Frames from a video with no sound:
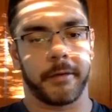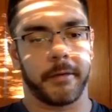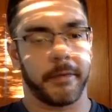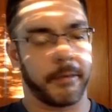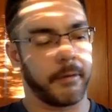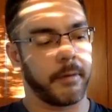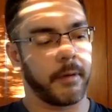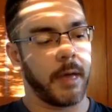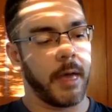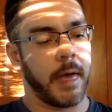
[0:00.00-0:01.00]
So
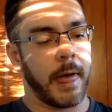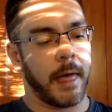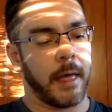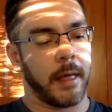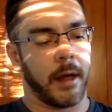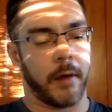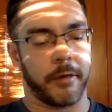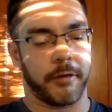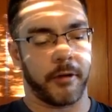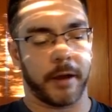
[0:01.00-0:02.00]
I
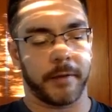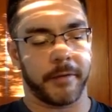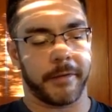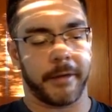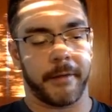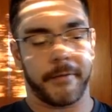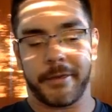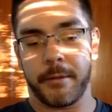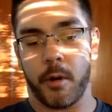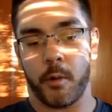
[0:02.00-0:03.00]
always try different stuff,
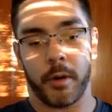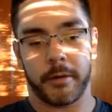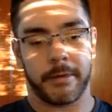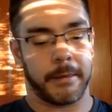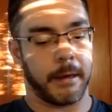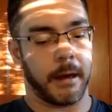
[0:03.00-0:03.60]
see what works.